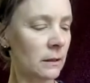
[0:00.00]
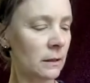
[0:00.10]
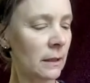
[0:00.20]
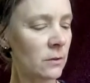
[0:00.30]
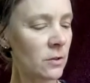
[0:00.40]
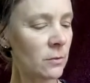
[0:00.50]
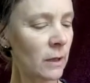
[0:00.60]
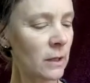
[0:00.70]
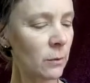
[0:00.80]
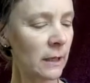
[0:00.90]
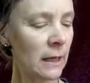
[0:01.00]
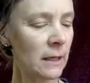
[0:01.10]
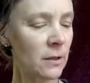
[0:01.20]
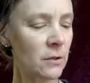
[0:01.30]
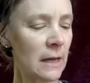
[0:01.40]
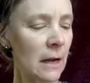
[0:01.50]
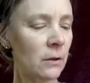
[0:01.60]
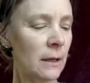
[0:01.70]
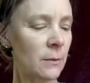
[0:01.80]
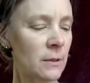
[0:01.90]
Yeah, and just while you were getting your
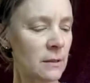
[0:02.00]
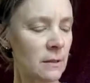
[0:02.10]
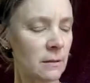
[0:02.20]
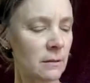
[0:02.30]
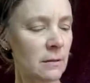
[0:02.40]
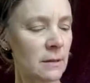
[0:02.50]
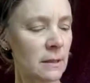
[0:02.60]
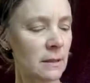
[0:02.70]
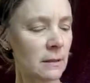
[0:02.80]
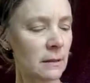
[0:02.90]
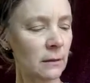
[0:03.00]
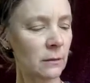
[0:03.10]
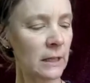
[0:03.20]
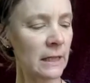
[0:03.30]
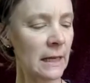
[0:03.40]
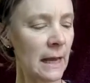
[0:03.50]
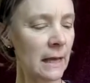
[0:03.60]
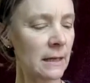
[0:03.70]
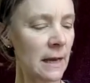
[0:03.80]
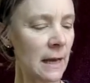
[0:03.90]
towel, I was reading
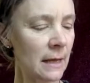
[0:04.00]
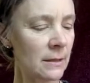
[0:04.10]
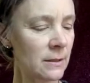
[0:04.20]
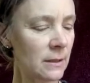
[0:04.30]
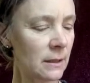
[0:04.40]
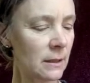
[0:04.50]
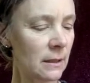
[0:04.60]
ahead, and